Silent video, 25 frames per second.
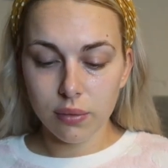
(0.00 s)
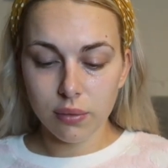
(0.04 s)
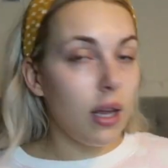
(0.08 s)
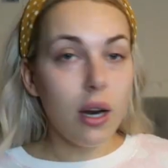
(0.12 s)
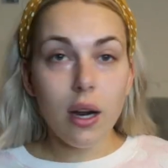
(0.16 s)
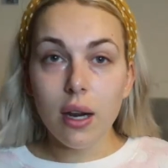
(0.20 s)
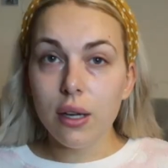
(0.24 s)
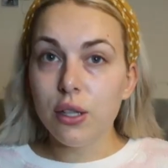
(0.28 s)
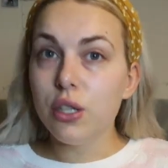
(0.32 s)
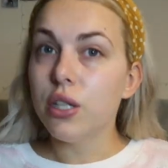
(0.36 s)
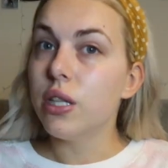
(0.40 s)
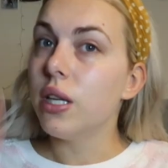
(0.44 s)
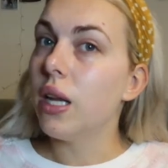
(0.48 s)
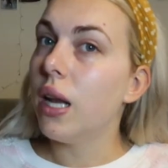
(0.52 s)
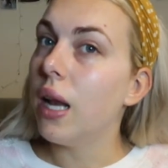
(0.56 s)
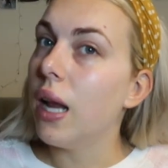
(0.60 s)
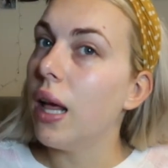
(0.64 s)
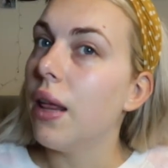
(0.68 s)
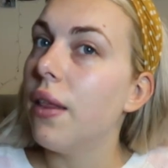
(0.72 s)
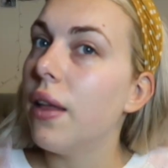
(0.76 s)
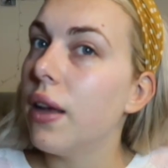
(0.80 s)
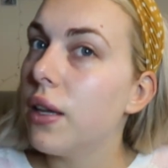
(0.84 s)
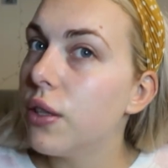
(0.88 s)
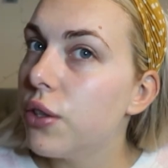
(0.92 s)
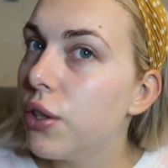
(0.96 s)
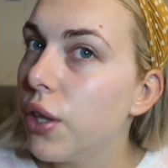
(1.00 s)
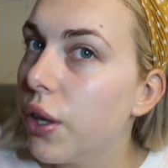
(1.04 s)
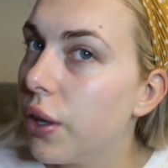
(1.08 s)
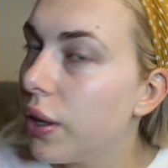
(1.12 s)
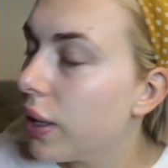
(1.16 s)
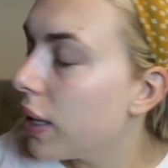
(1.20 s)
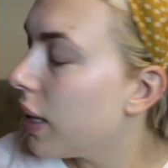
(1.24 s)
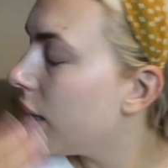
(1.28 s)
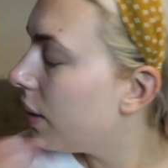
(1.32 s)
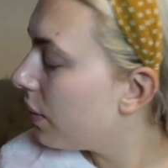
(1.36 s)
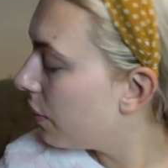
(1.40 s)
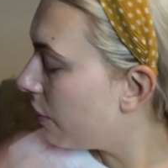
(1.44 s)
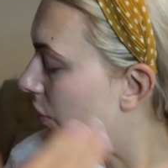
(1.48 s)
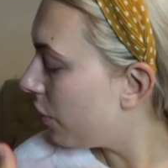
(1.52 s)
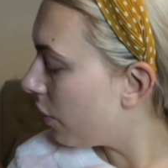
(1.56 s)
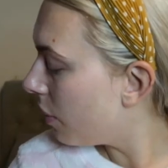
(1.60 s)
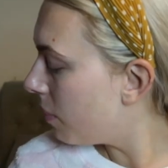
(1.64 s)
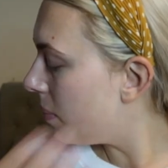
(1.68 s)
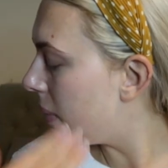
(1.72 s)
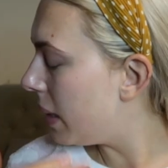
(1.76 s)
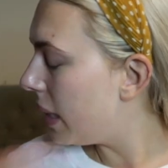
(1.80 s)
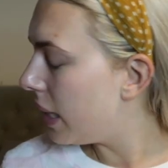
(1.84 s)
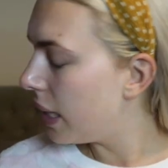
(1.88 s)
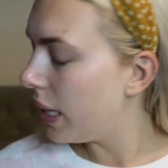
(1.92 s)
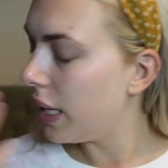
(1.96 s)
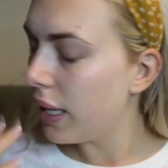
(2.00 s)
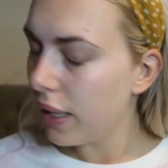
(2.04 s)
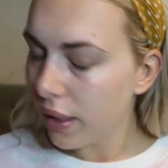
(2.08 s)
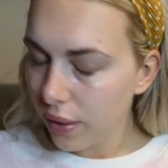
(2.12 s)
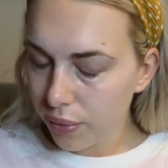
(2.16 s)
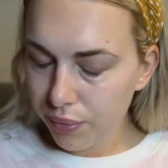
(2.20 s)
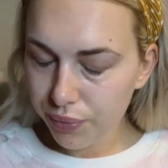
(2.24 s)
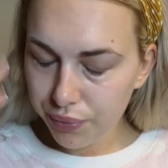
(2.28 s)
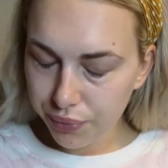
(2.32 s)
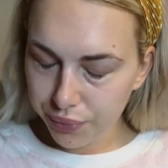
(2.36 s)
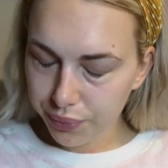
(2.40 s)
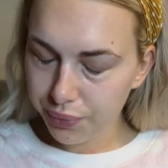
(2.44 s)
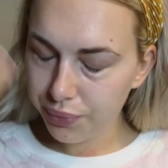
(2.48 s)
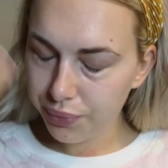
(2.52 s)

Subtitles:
And I just let that soak in for a minute.